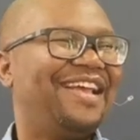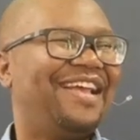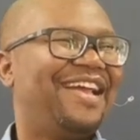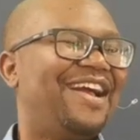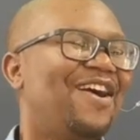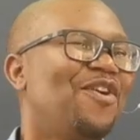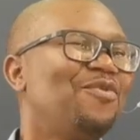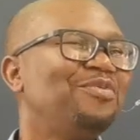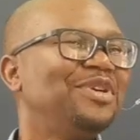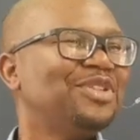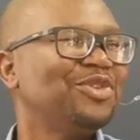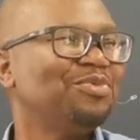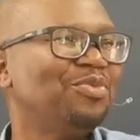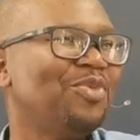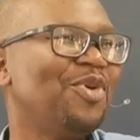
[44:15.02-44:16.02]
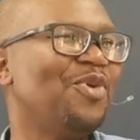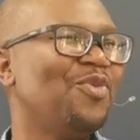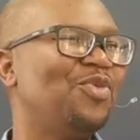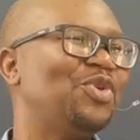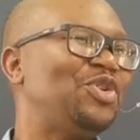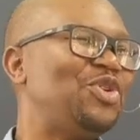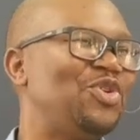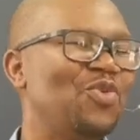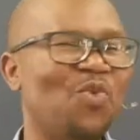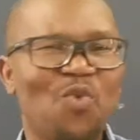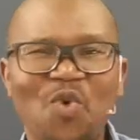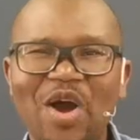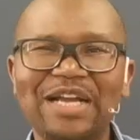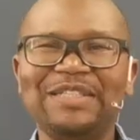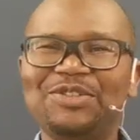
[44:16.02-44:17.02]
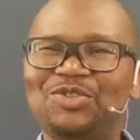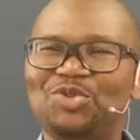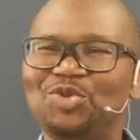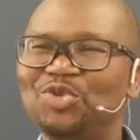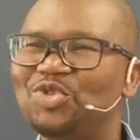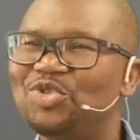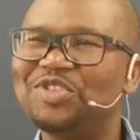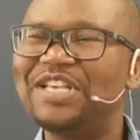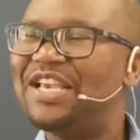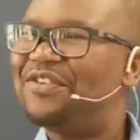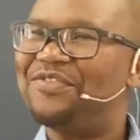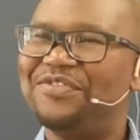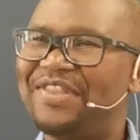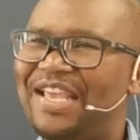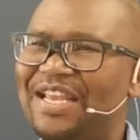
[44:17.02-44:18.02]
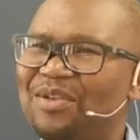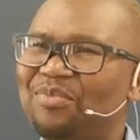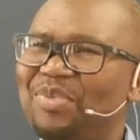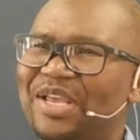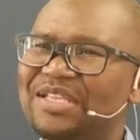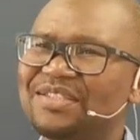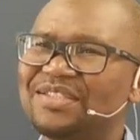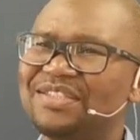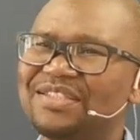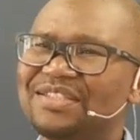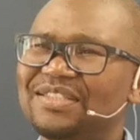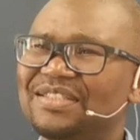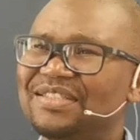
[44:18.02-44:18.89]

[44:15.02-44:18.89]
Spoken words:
how much more would you want to serve that person?